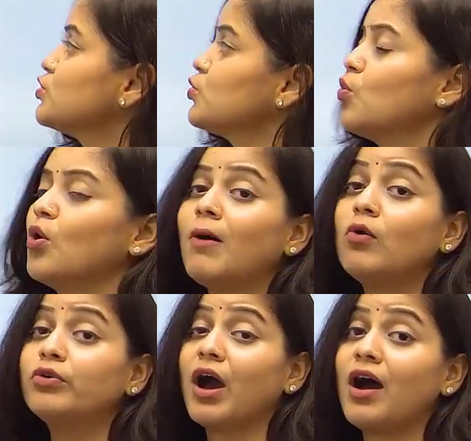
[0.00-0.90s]
to go
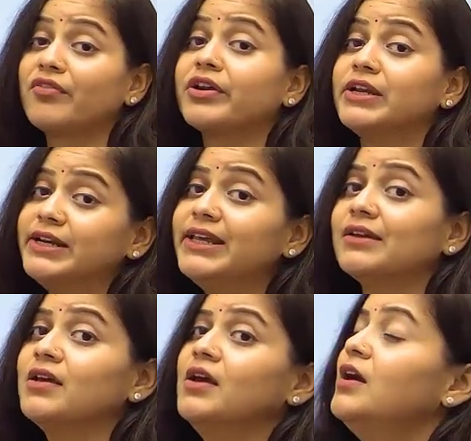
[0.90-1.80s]
about our
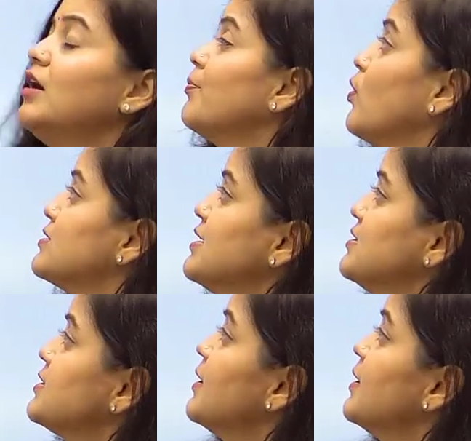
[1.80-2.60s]
reading process